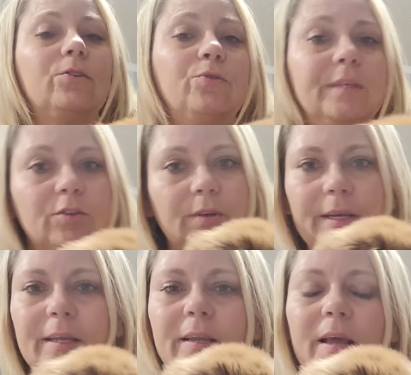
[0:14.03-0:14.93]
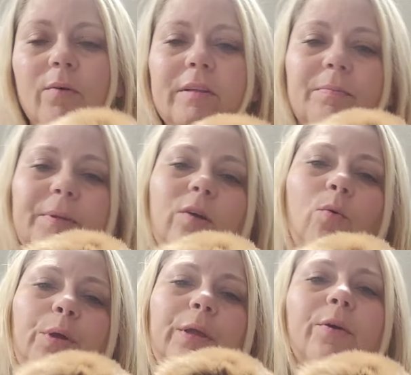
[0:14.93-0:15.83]
trick training and how it's been
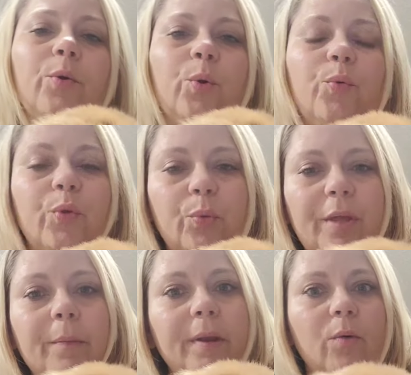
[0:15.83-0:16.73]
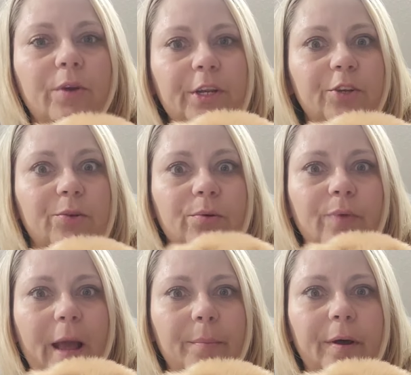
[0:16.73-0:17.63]
going for the week, but I wanted to do a
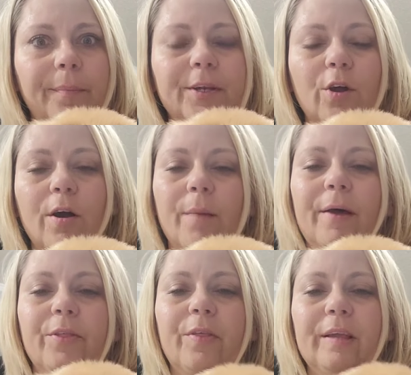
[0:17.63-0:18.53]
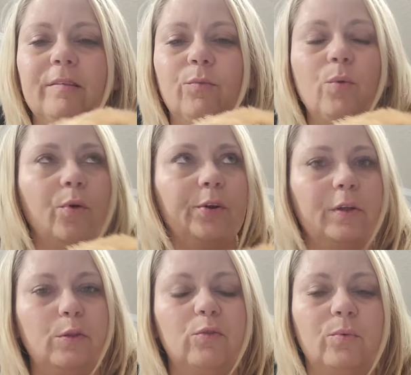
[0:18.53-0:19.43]
wrap up and talk about the things that we
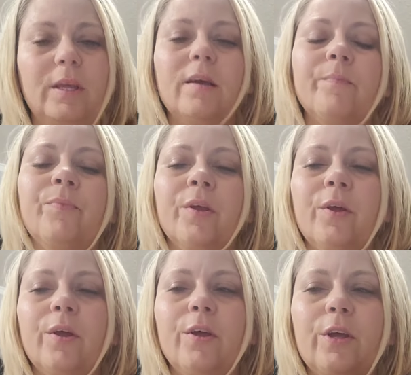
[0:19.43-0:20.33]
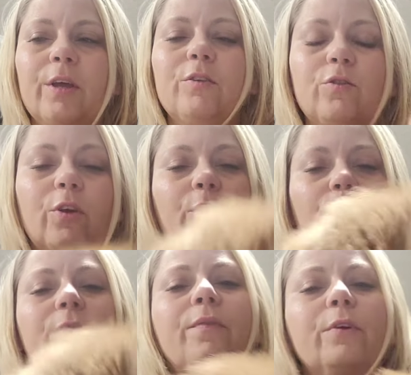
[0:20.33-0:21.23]
worked on this week.
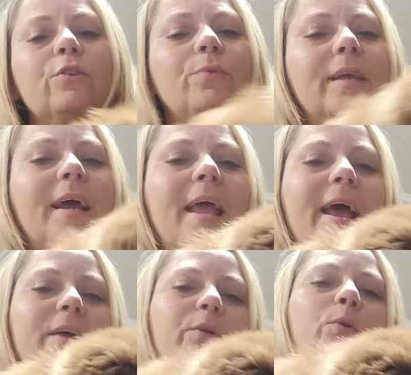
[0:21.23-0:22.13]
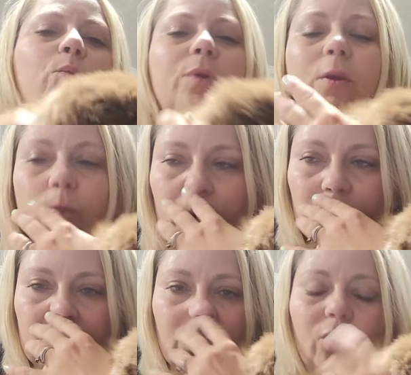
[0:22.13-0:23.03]
So in the first week I had her, we
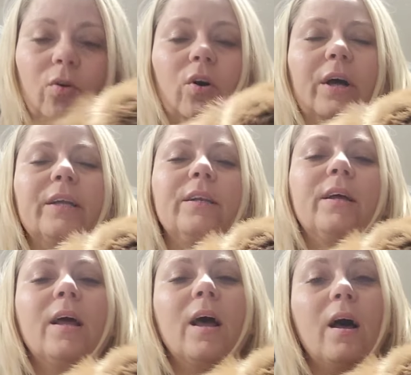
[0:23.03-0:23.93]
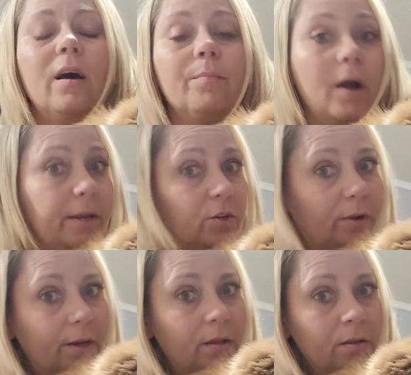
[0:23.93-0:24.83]
worked on potty
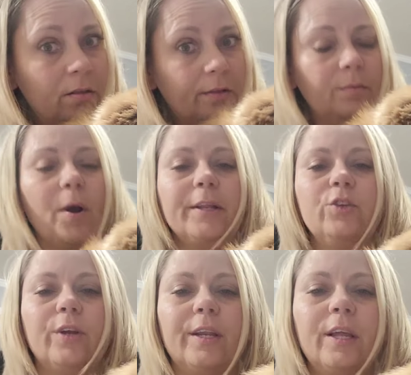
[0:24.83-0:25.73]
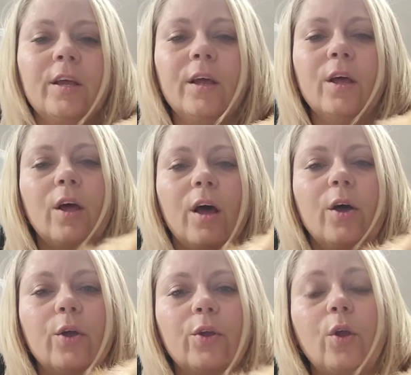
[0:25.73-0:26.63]
training, lots of potty training,
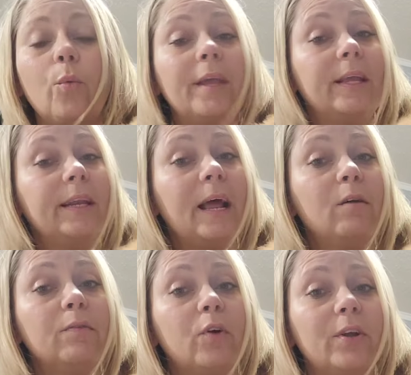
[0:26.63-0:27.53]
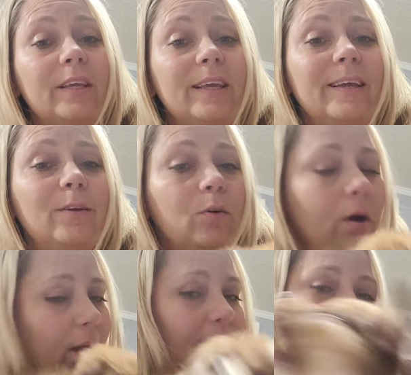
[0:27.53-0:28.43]
going in and out of our kennel.